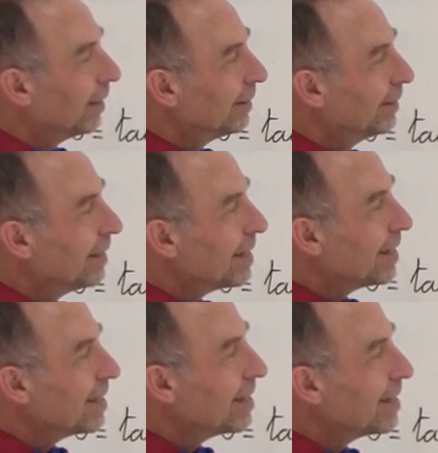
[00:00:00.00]

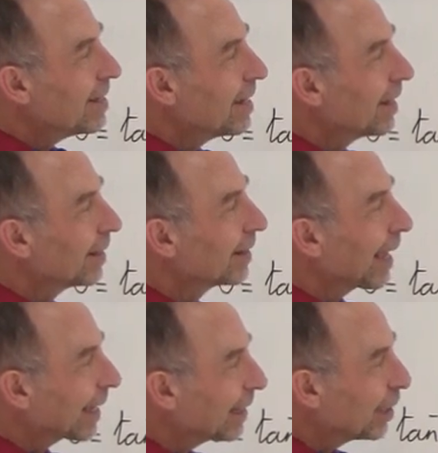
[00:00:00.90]
The
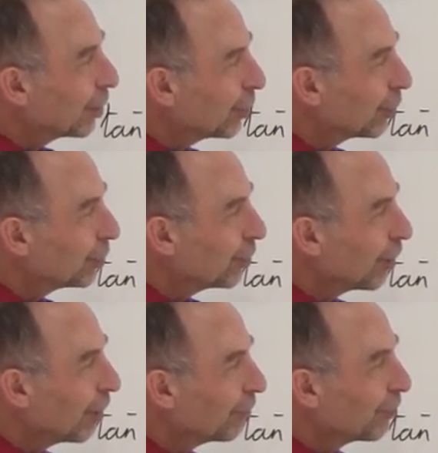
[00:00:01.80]
likelihood
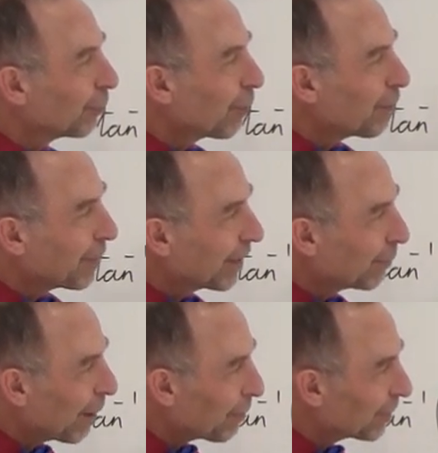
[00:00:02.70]
of a rep
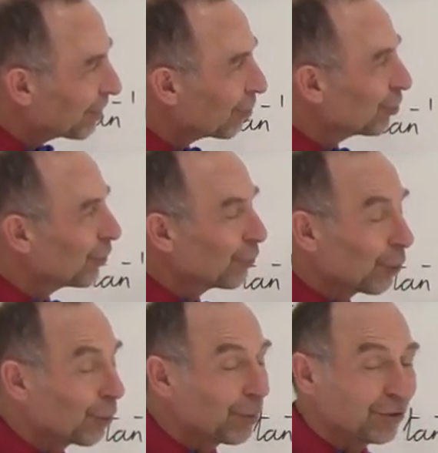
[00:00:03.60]
repetition of the
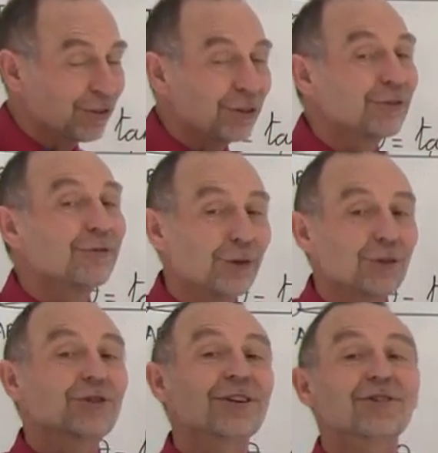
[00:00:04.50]
orbits is
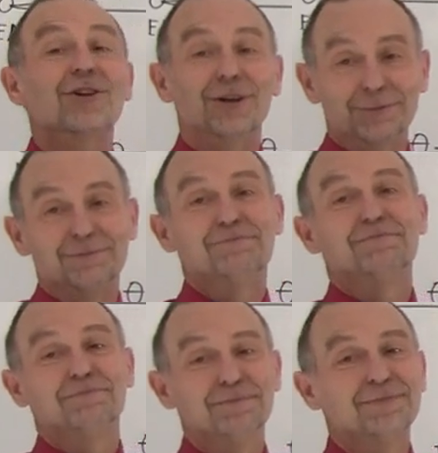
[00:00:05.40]
virtually zero.
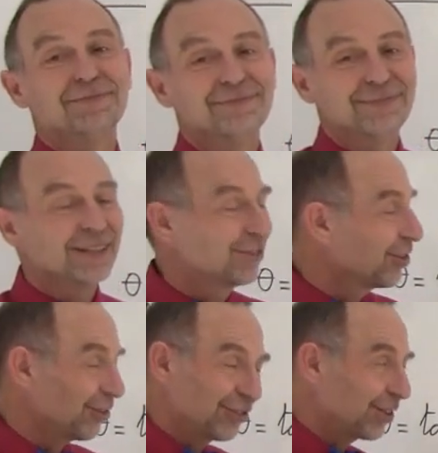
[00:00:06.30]
It's
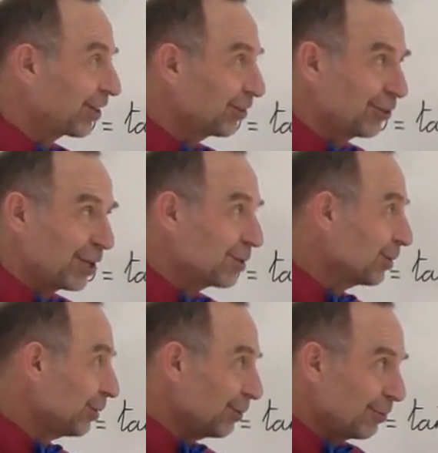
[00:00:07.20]
just a
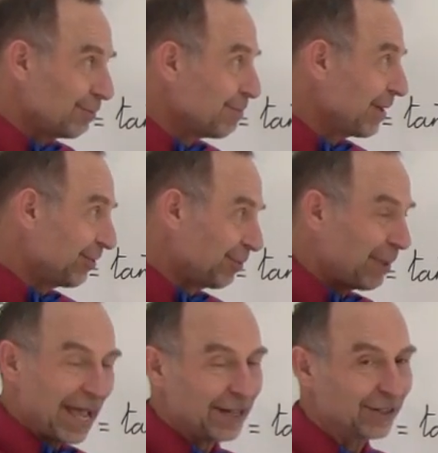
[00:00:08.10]
continual mess
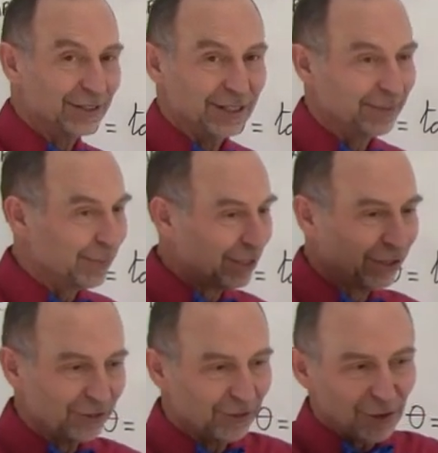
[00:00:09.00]
pattern, and
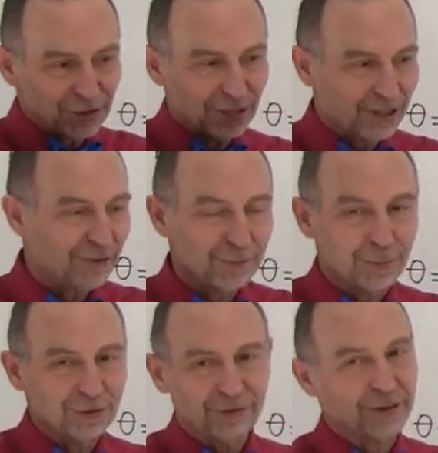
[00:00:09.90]
because of all the different
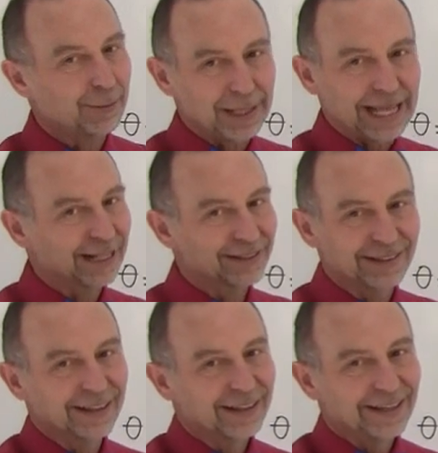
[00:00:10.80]
pulls of all the
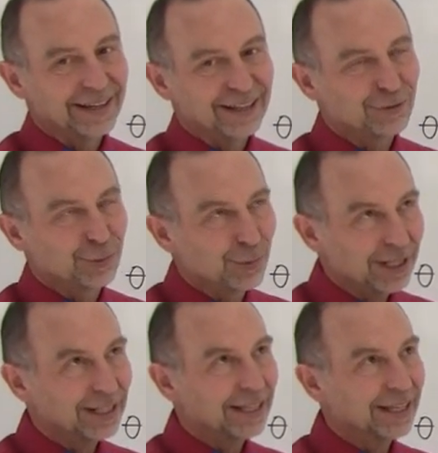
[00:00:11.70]
planets, it's
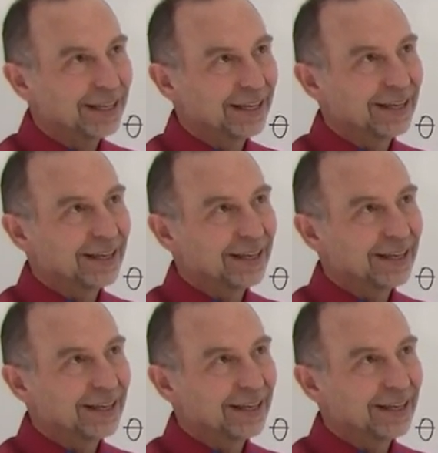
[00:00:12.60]
really